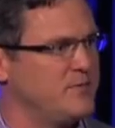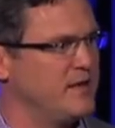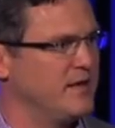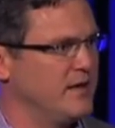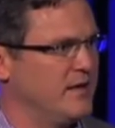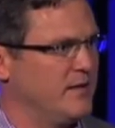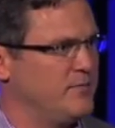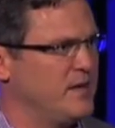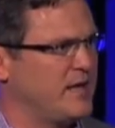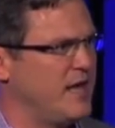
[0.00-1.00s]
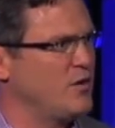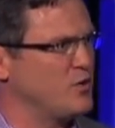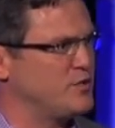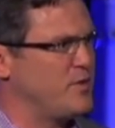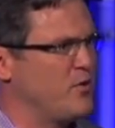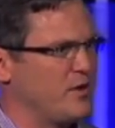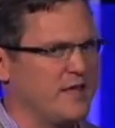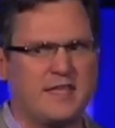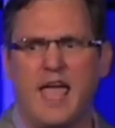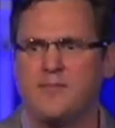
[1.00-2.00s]
me to be a keynote speaker at
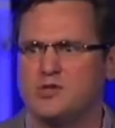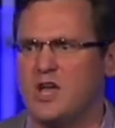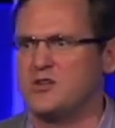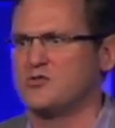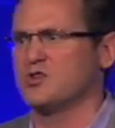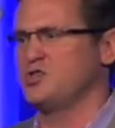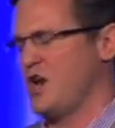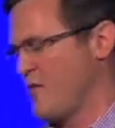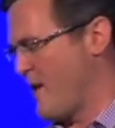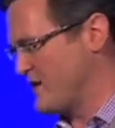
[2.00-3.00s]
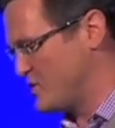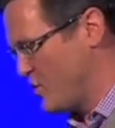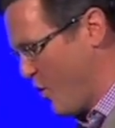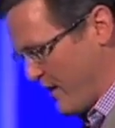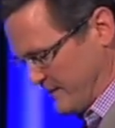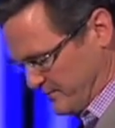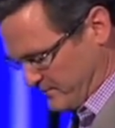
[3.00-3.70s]
the Game Changers to share my story,